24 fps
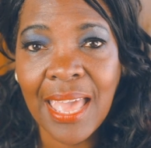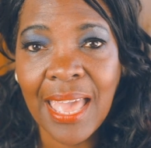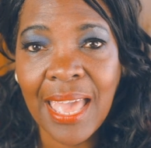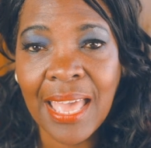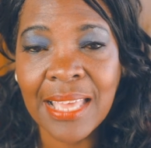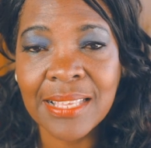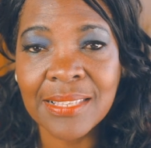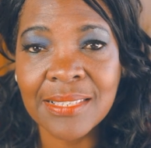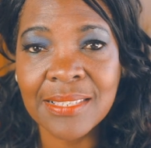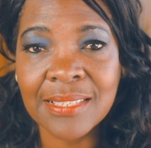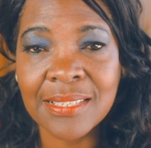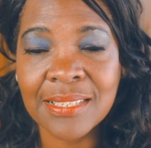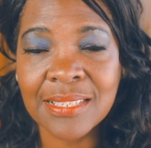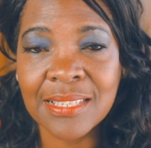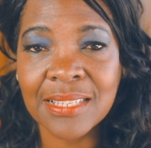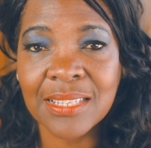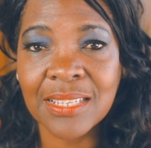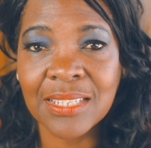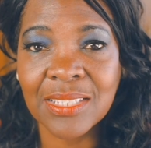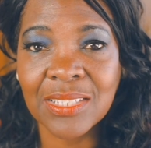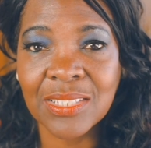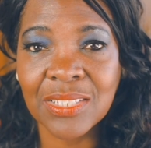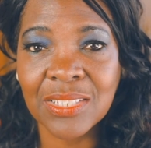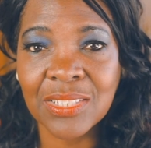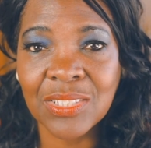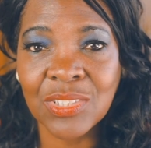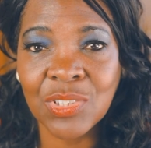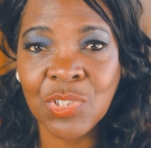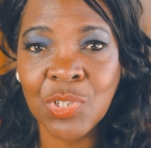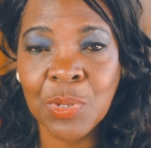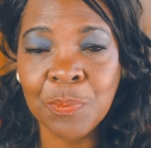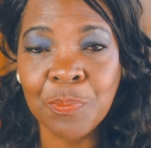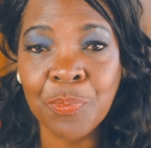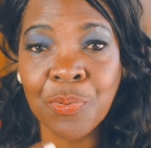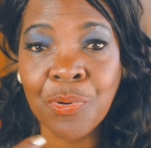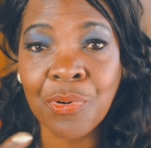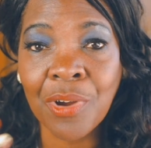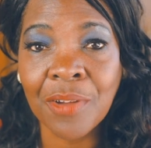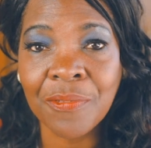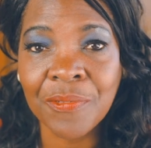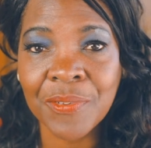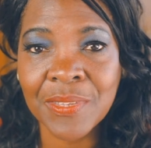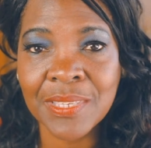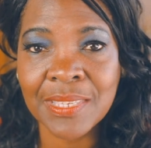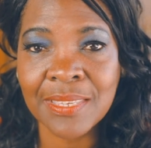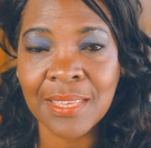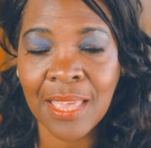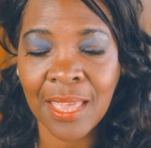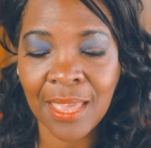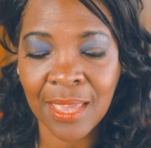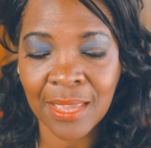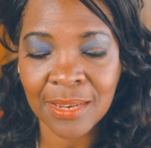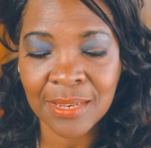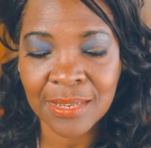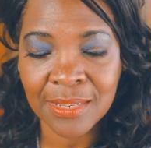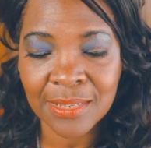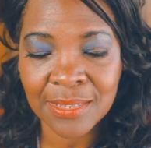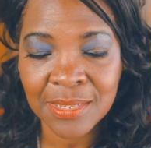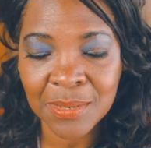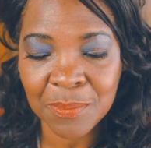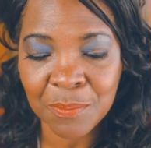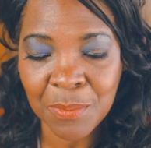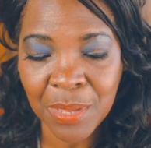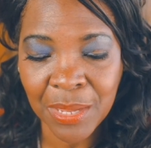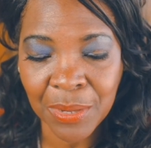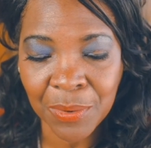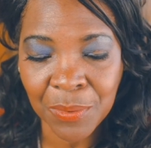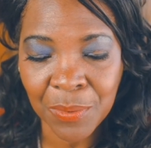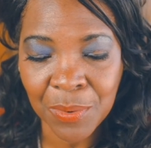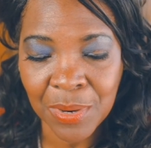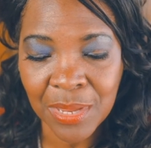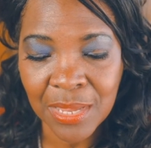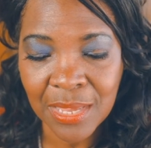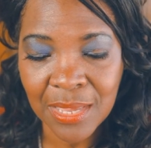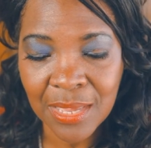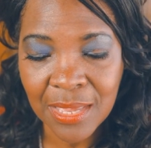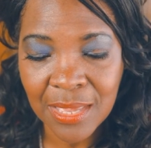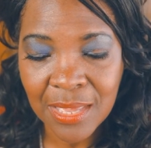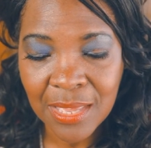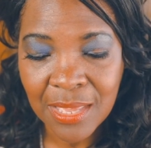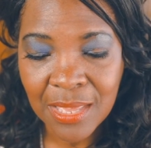as she prophesied to Mary.